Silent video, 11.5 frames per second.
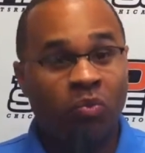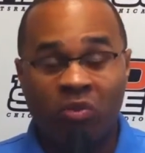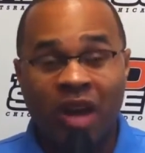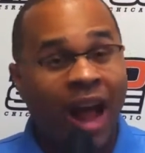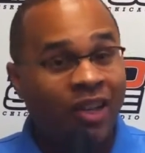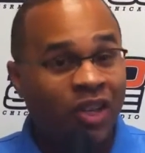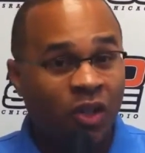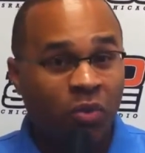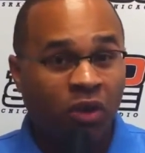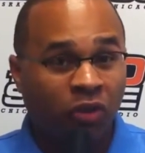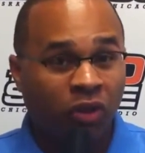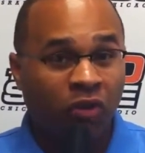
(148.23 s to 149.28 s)
not just with
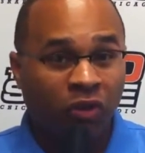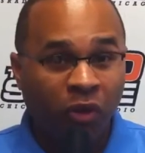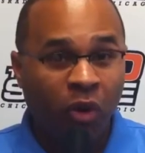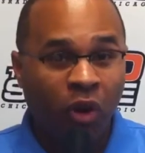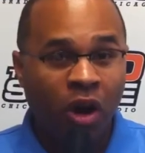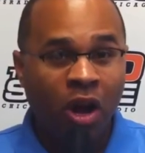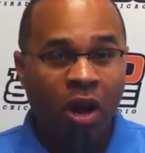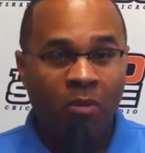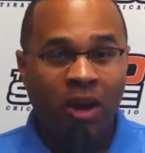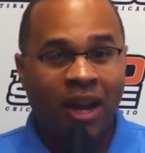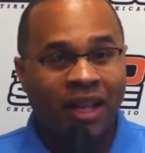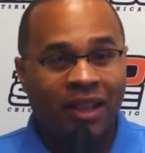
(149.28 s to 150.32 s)
the front 4,
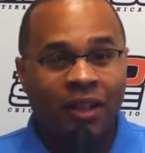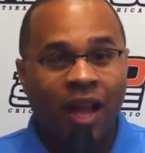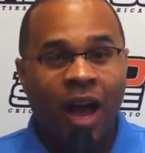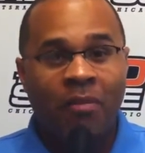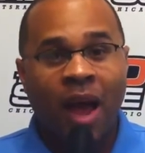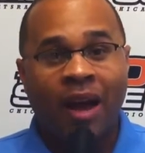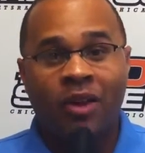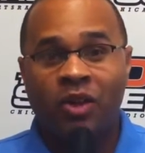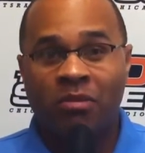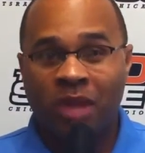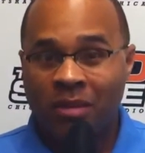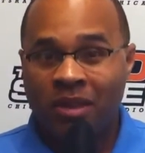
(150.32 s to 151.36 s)
but get the linebackers
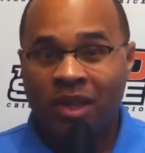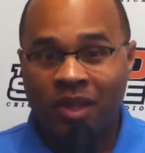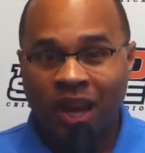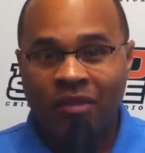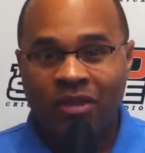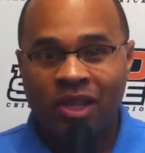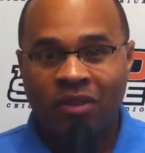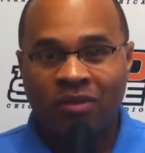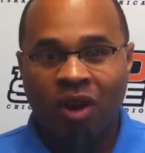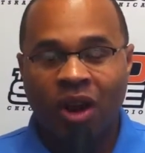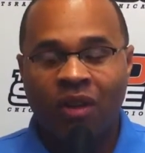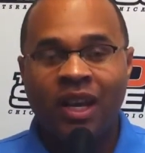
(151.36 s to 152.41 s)
and maybe the safeties
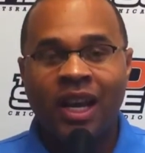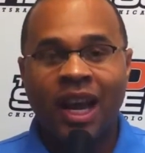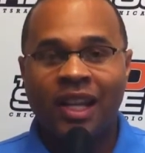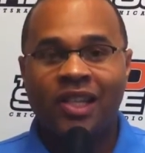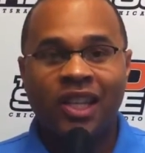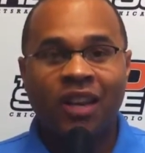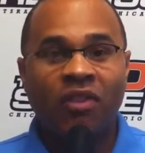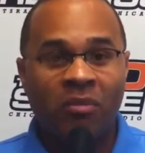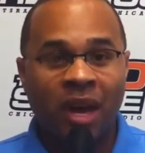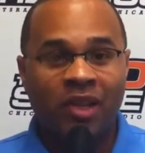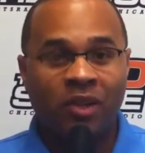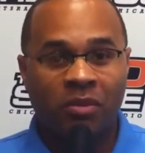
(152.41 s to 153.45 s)
involved and see if he
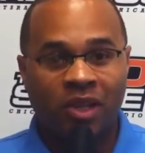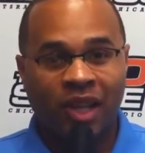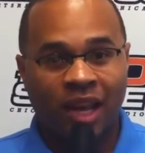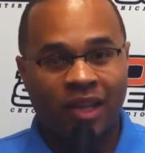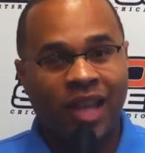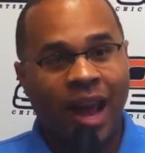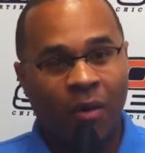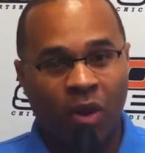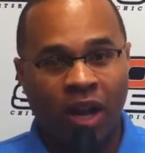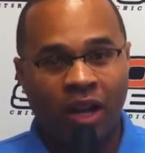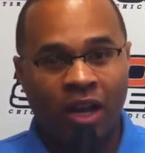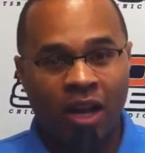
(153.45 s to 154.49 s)
makes some mistakes that
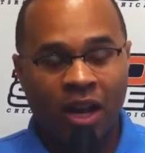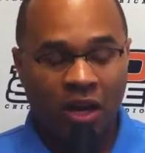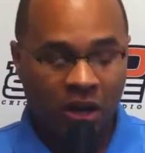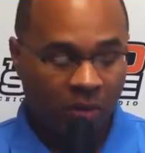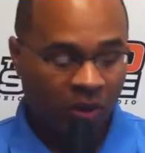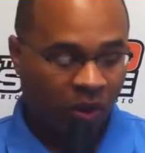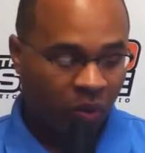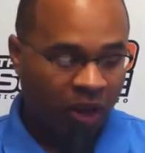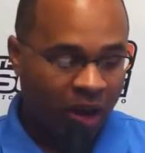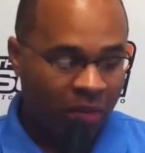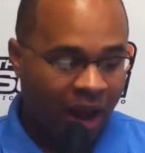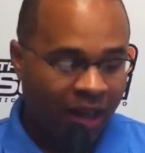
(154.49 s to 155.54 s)
way. Number 3
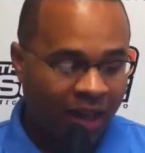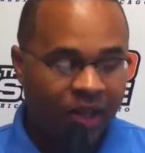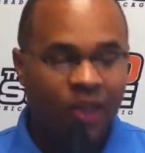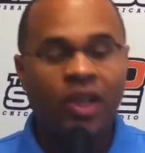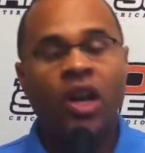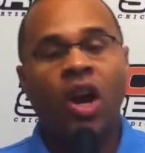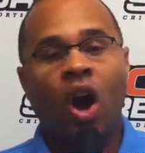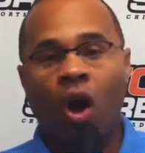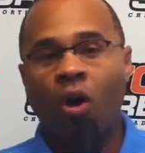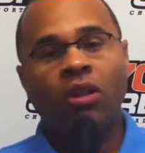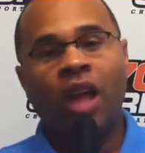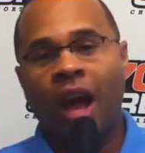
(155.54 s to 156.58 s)
on my list,
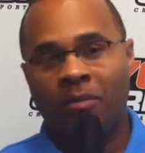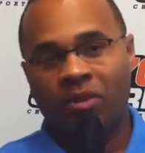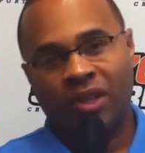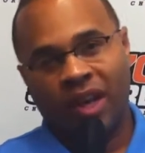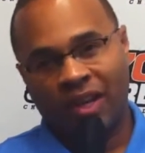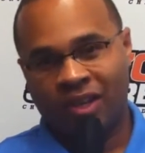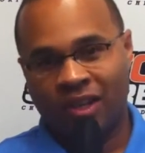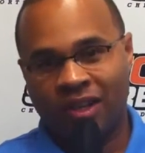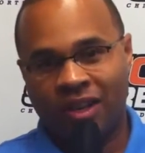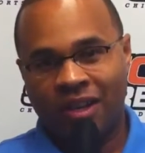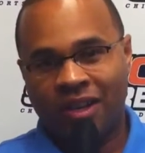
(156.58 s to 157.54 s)
O-line protection.